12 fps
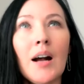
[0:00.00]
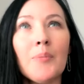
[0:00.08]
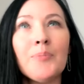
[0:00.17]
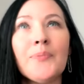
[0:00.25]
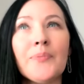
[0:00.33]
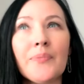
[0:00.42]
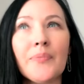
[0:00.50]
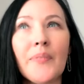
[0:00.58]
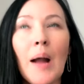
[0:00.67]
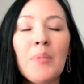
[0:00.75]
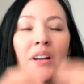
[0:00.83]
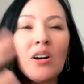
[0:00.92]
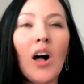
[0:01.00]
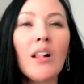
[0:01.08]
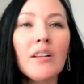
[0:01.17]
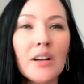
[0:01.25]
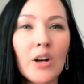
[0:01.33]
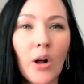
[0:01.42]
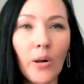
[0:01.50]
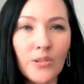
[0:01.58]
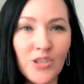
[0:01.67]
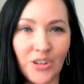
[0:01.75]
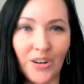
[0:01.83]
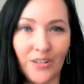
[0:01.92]
hmm, I'm going to call it a
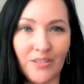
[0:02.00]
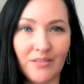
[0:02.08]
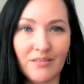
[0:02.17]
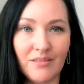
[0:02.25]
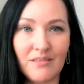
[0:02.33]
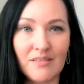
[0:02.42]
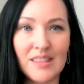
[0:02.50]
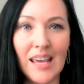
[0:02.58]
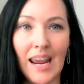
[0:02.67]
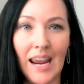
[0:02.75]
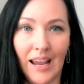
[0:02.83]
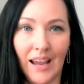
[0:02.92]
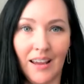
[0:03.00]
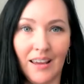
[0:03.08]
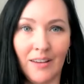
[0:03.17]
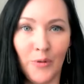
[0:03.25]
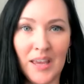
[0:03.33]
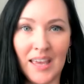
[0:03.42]
culture thing if we